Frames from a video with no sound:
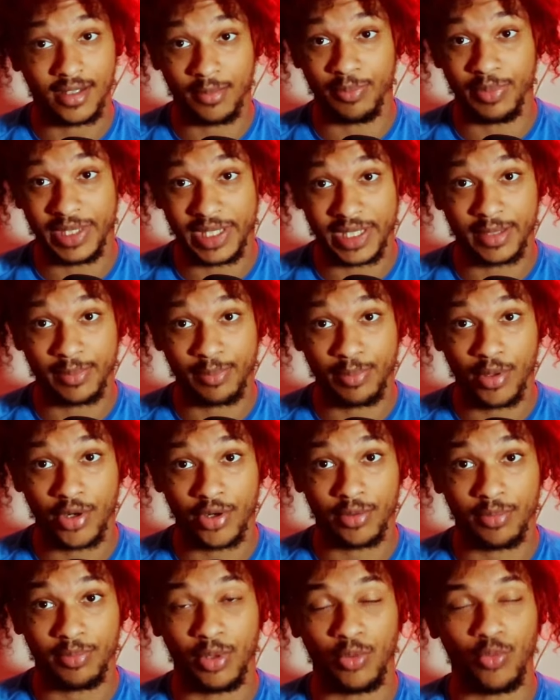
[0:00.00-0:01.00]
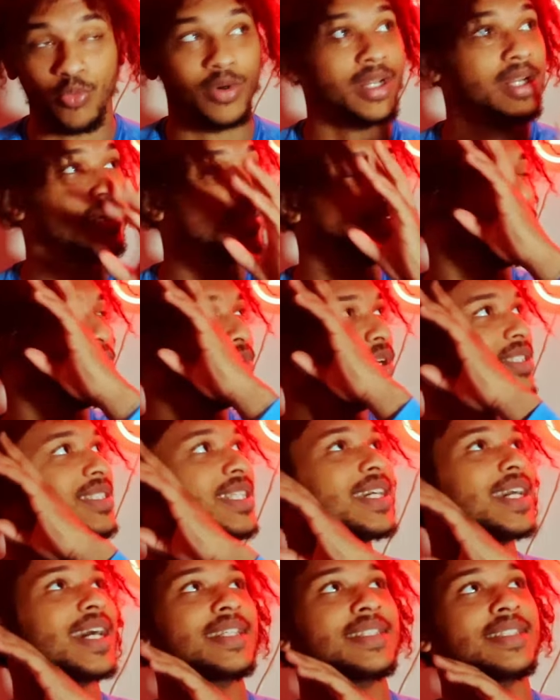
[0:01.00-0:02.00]
a big part. But what one
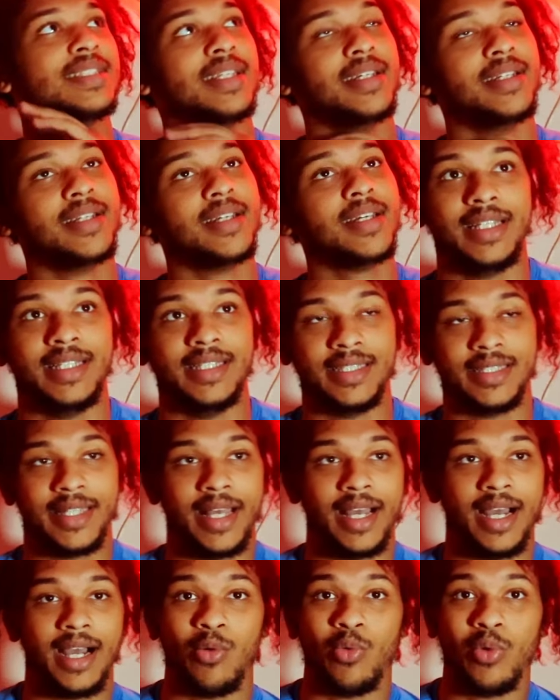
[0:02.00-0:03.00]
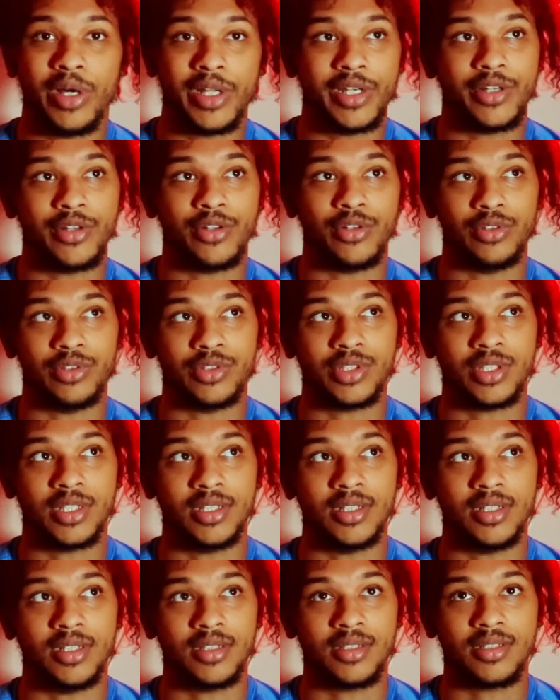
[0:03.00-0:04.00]
thing I said is that I wanted her
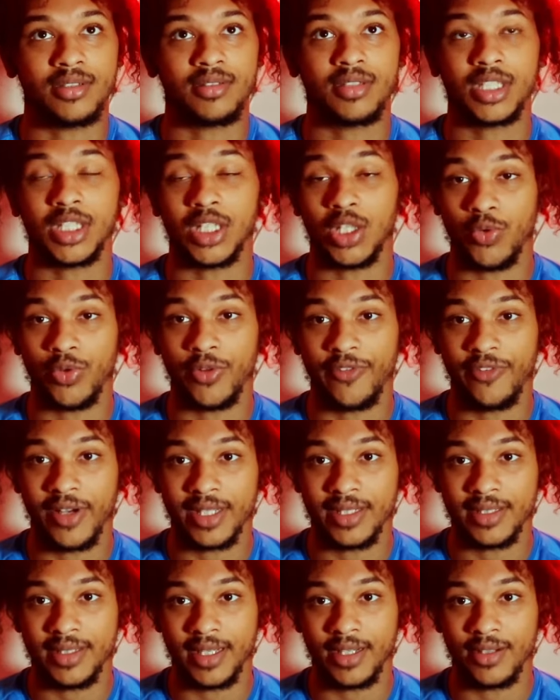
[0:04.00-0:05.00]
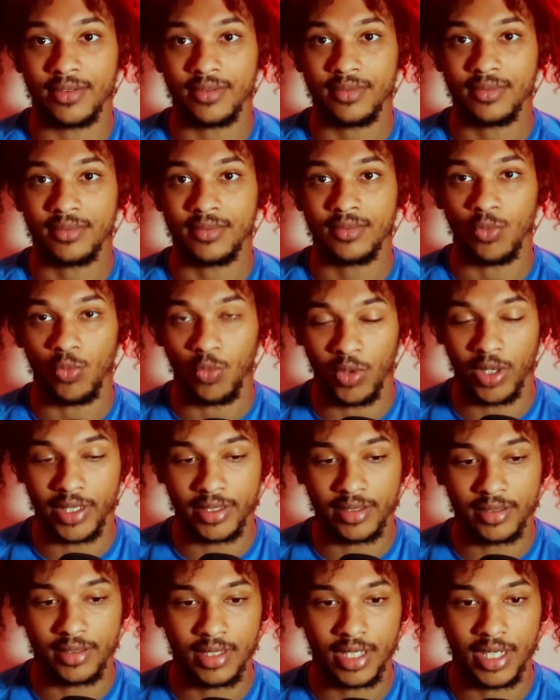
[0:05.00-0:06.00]
to slow the fight down.
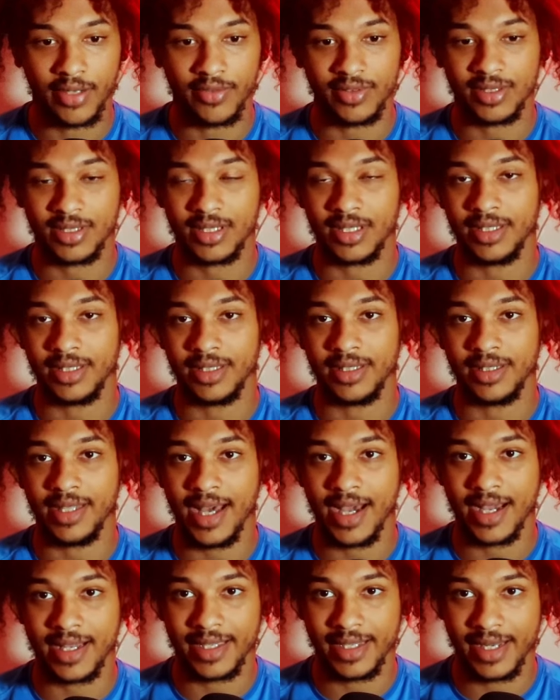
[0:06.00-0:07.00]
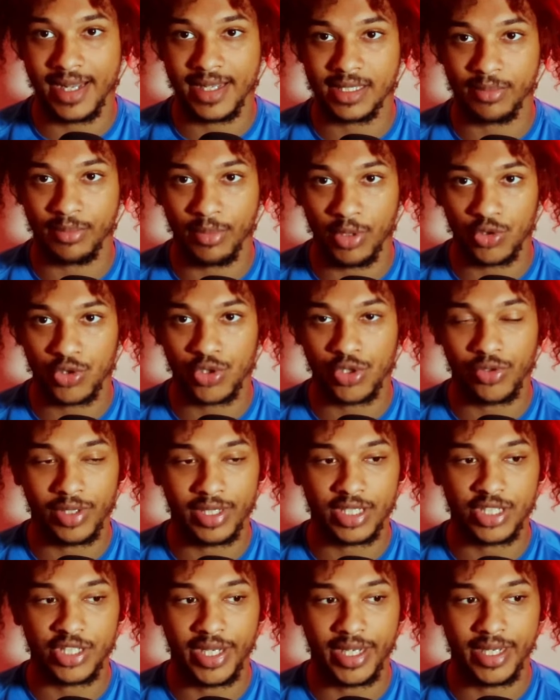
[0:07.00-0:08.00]
One, obviously not get as emotional
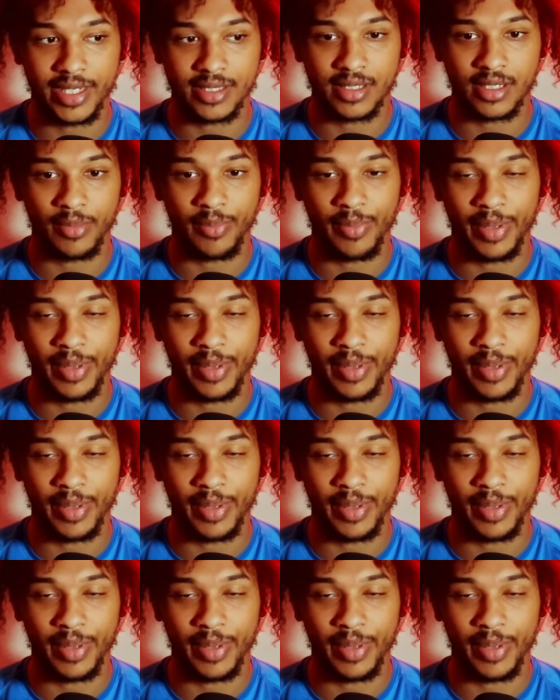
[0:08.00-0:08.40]
as she has in the